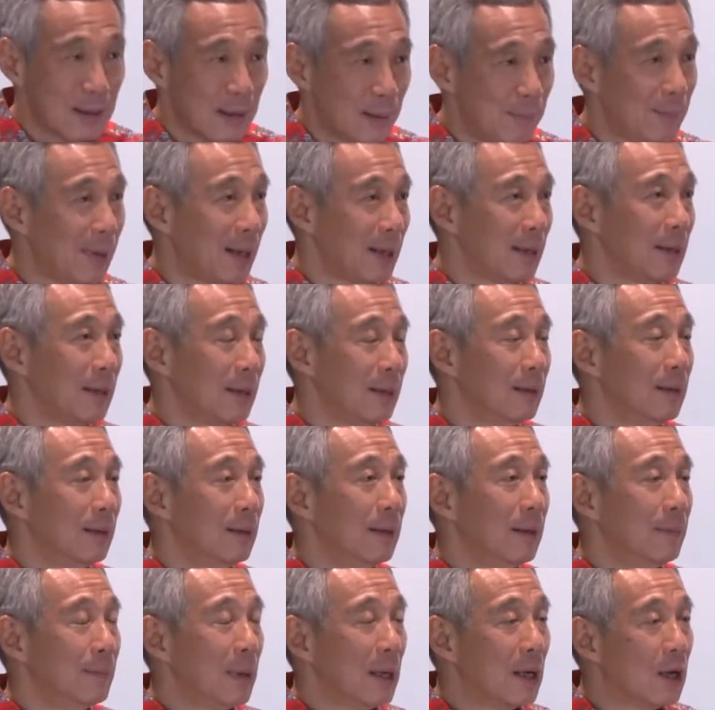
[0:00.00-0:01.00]

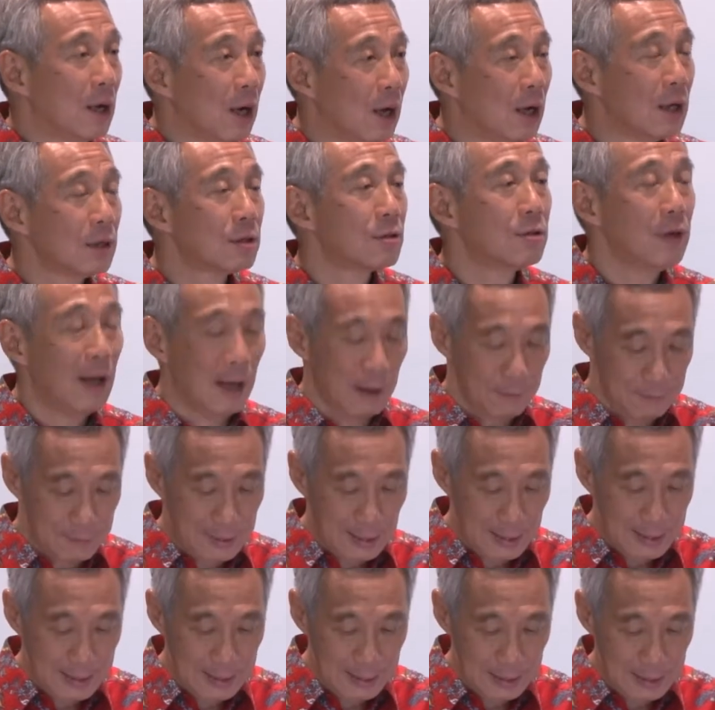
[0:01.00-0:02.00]
But because you have
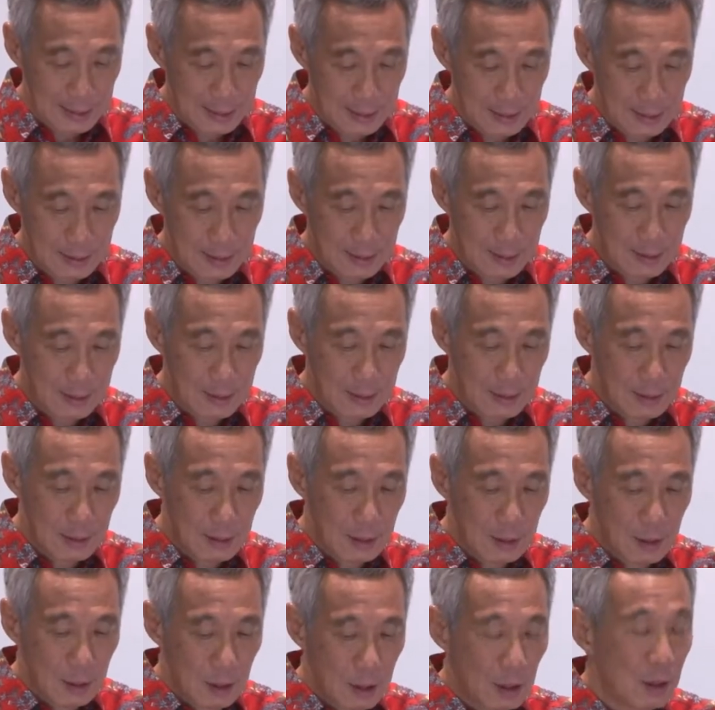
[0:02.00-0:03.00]
done it,
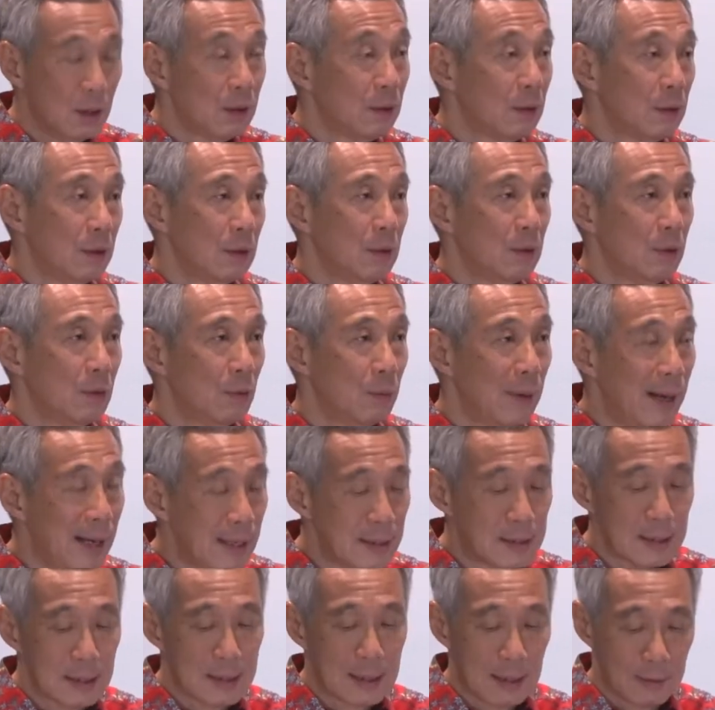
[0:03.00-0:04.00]

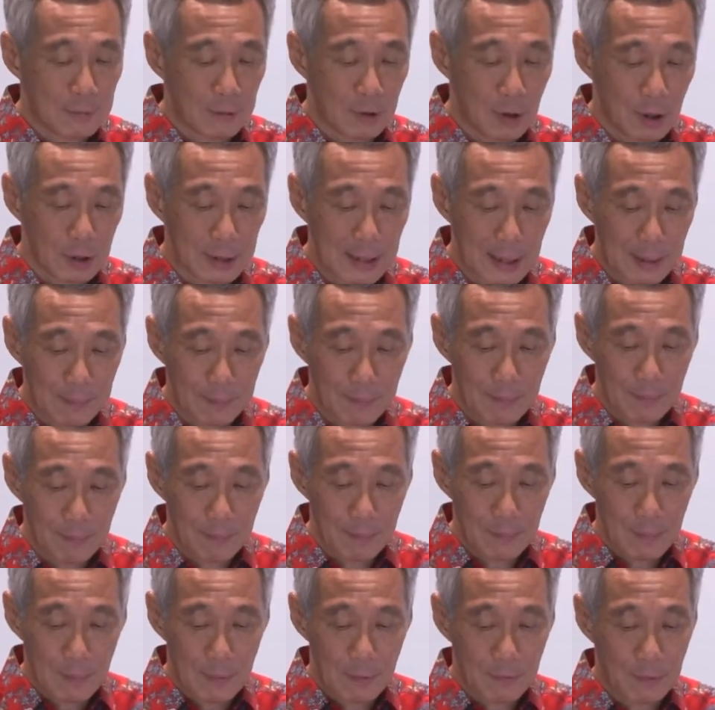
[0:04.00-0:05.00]
wages have gone up
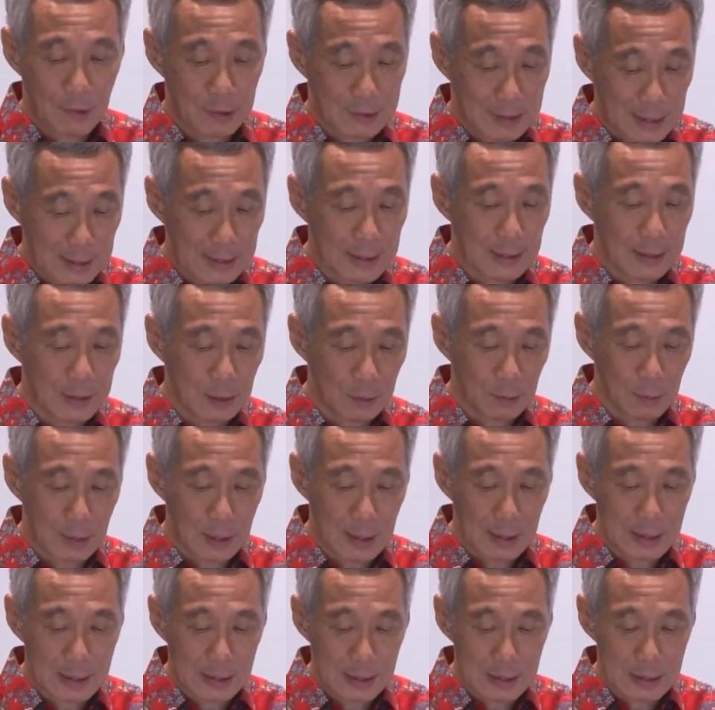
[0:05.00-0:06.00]
for technical
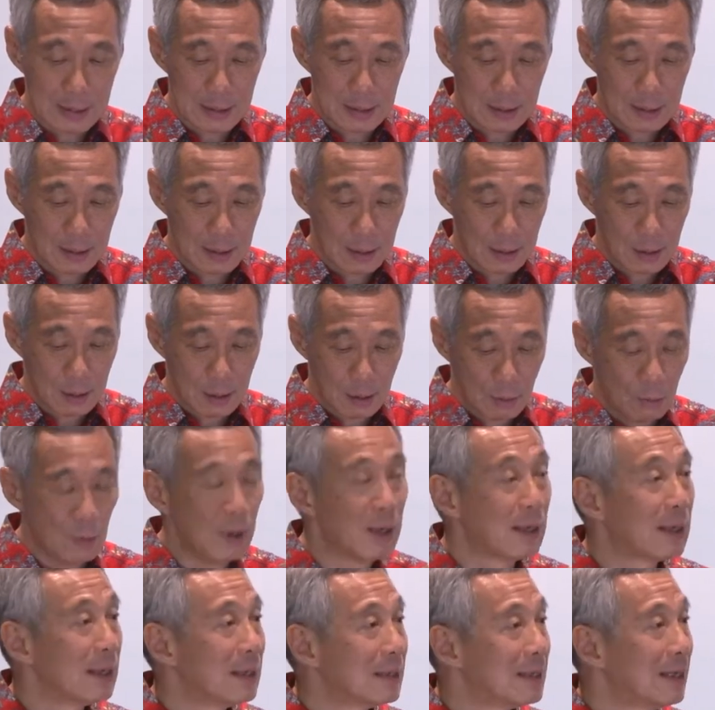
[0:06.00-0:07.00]
workers.
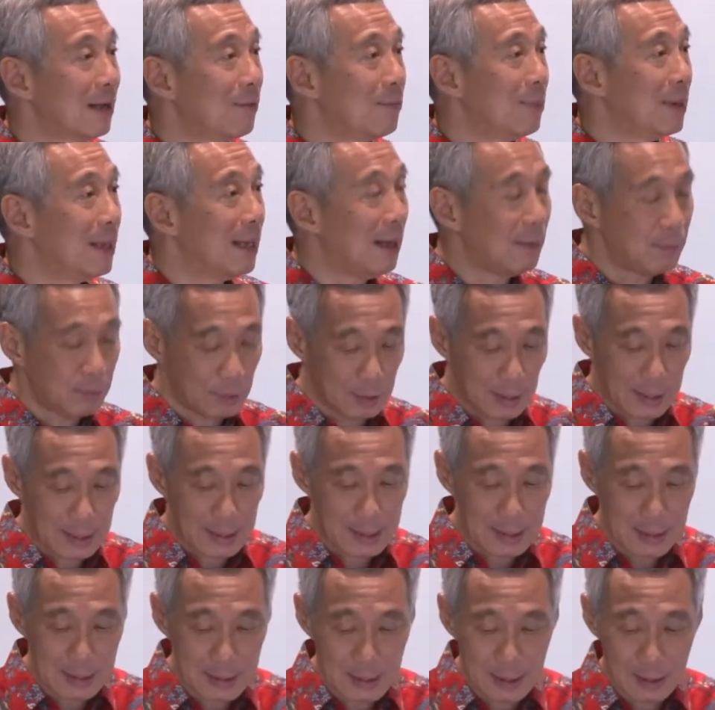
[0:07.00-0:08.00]
Workers have been
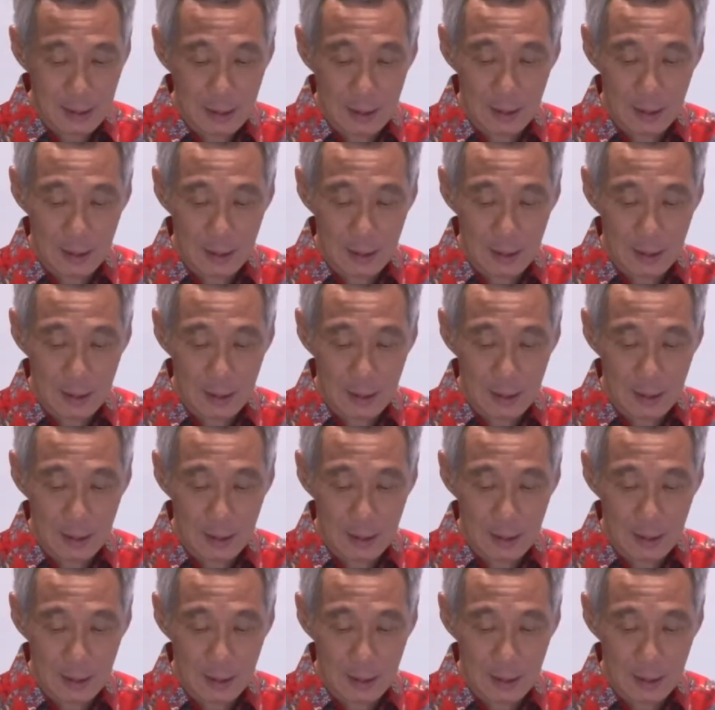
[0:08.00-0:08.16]
upgraded.